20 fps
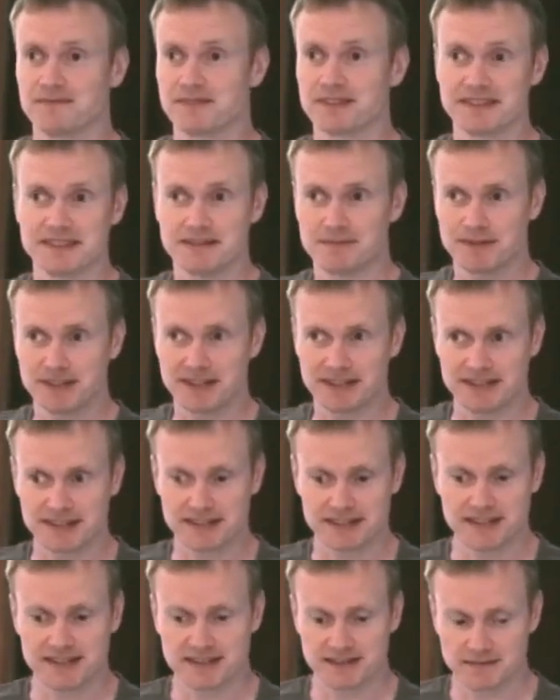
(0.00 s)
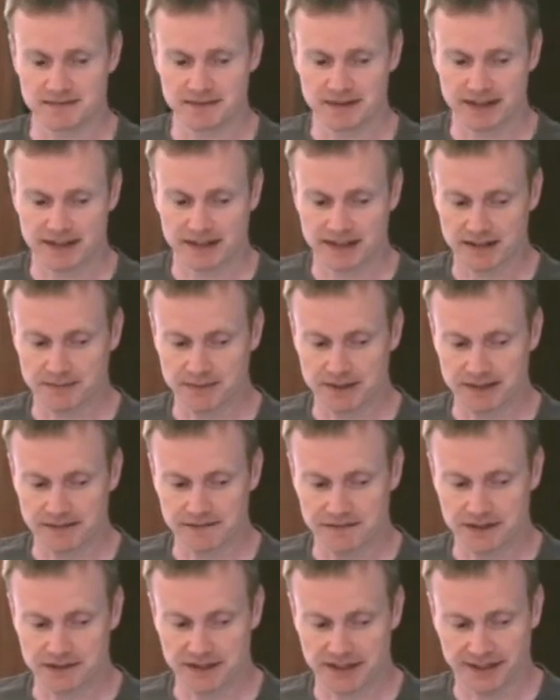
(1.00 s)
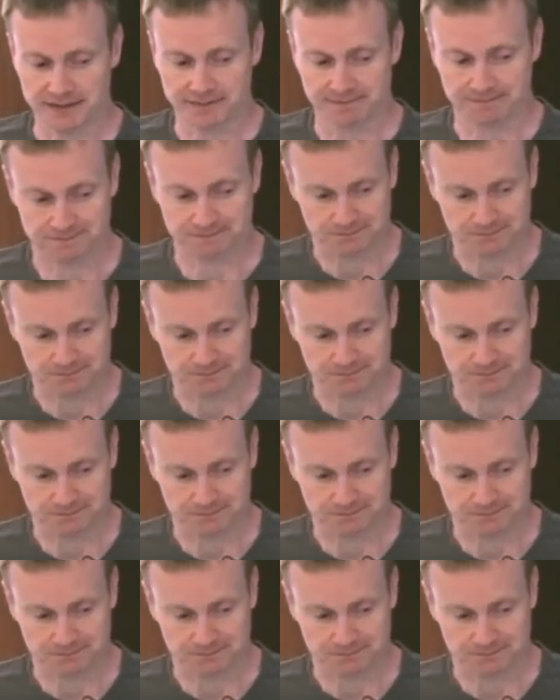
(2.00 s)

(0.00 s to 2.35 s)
that some of this is a little bit confusing.